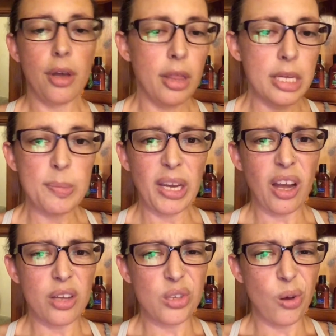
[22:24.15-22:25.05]
That's my
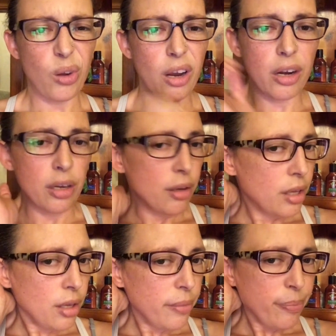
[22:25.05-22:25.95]
Costco card.
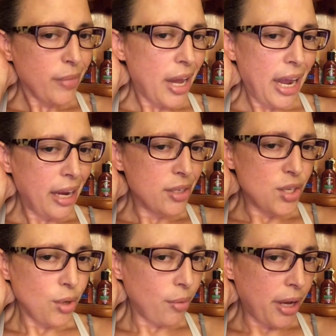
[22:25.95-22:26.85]
I had
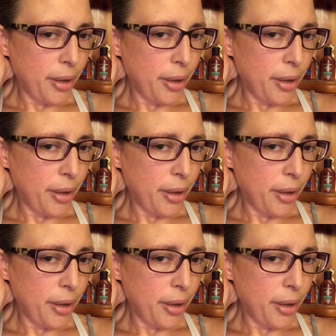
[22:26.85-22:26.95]
to